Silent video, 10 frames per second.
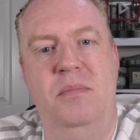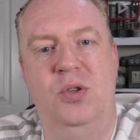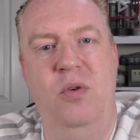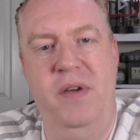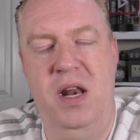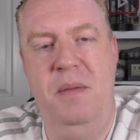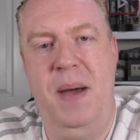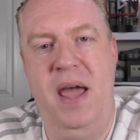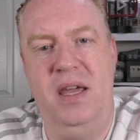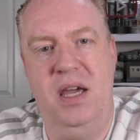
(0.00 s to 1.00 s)
sort of in the
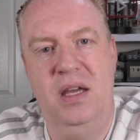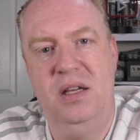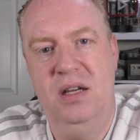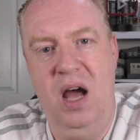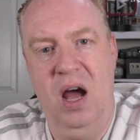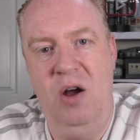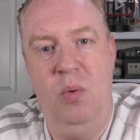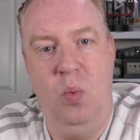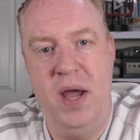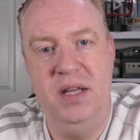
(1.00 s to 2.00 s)
bank,
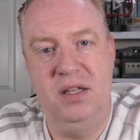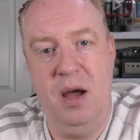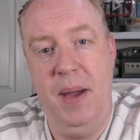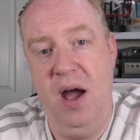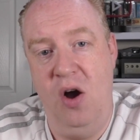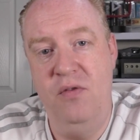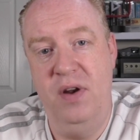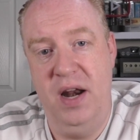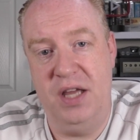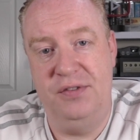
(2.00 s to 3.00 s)
waiting to come out over
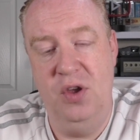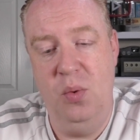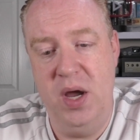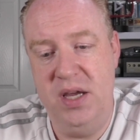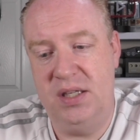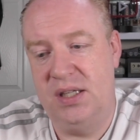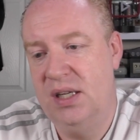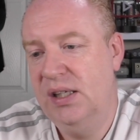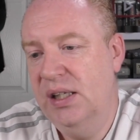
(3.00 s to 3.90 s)
the next few weeks.